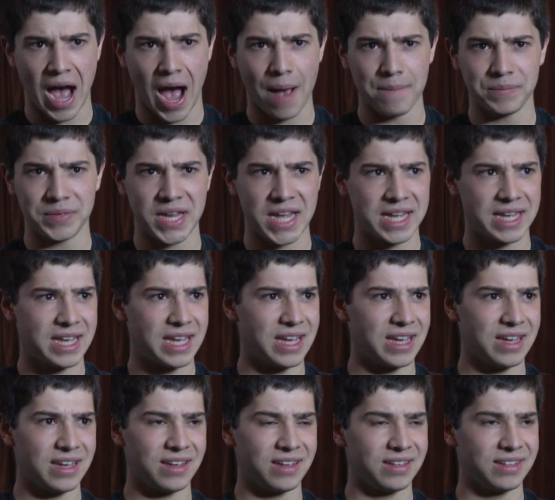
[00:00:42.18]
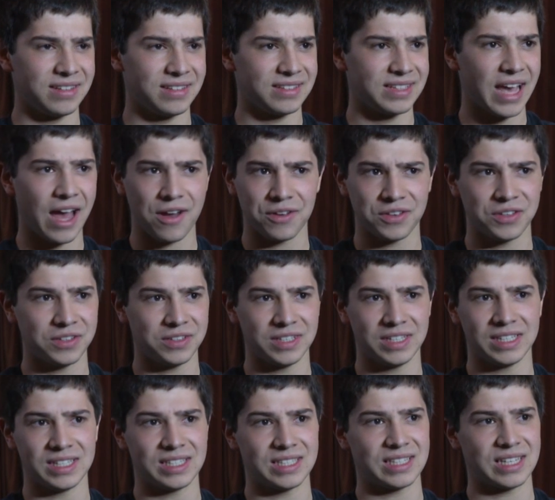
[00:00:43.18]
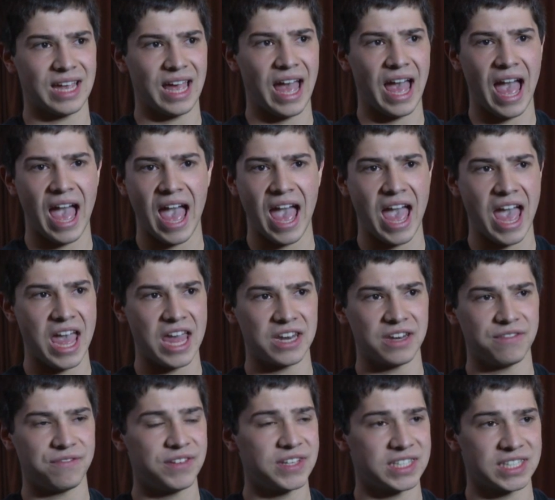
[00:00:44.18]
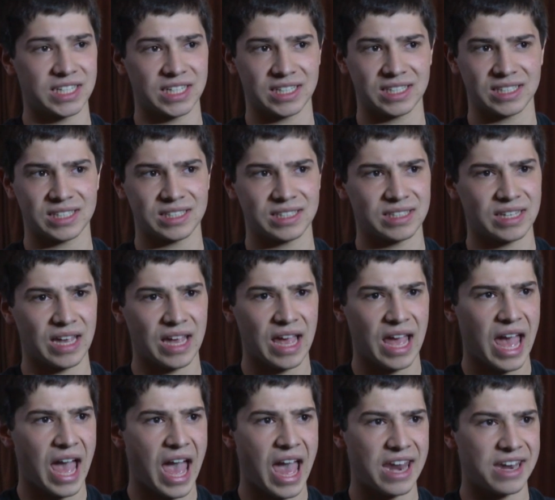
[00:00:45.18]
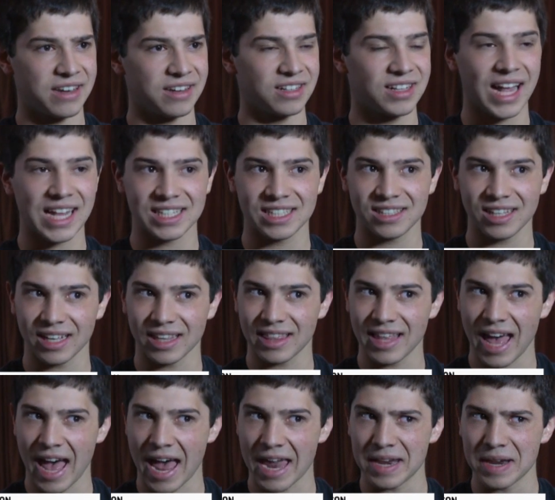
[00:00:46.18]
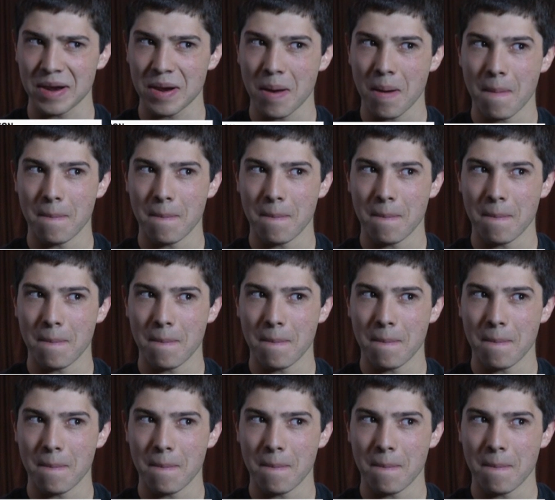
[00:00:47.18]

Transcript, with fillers: I'm taking calculus and physics and classes like that,